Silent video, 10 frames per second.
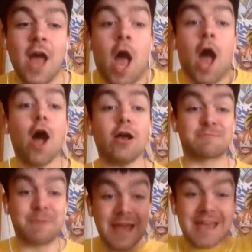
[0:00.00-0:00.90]

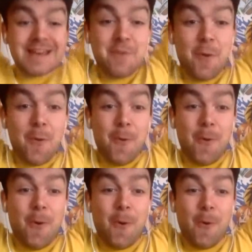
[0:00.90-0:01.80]
Ozpin!
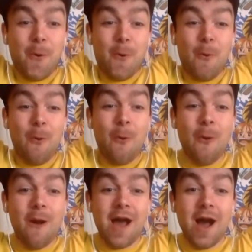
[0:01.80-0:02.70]
Woohoo!
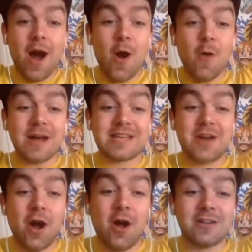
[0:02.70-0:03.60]
Oh my
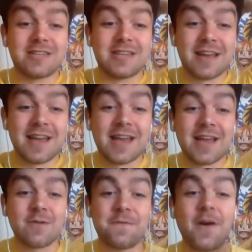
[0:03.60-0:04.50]
god!
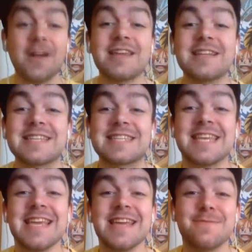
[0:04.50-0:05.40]
We finally get to
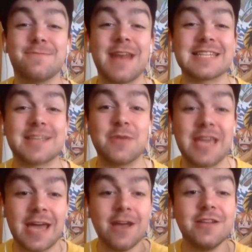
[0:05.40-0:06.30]
see him! Last time
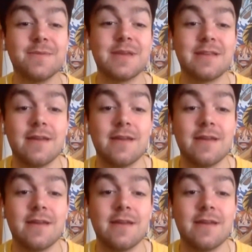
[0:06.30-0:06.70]
we heard him